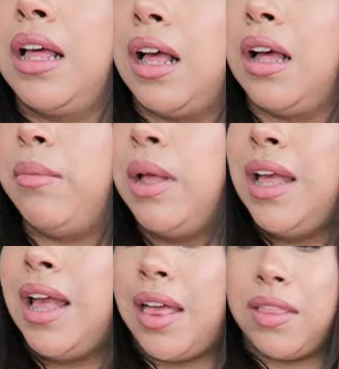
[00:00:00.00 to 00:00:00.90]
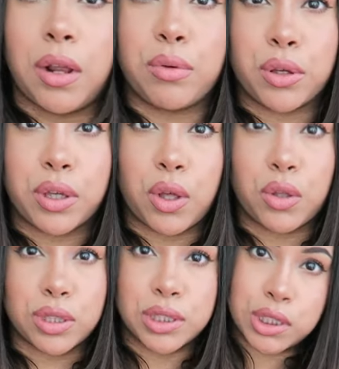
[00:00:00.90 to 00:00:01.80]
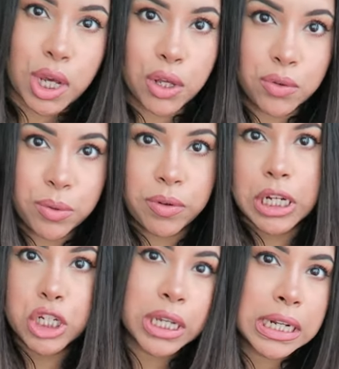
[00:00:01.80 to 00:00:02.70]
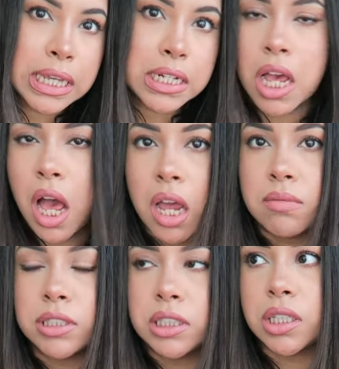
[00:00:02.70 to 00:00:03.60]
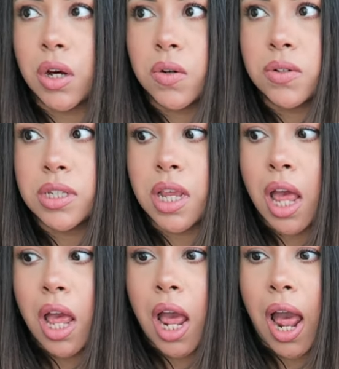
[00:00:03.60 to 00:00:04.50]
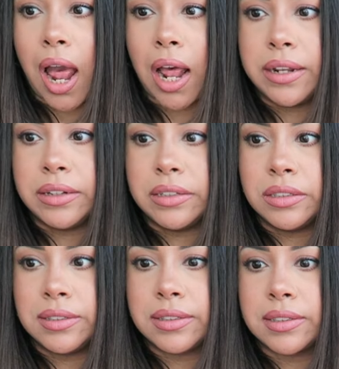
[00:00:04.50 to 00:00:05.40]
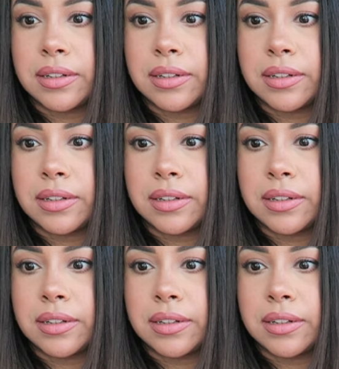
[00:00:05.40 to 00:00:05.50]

and then I'll cook it on the stove with like chili, thyme, salt, and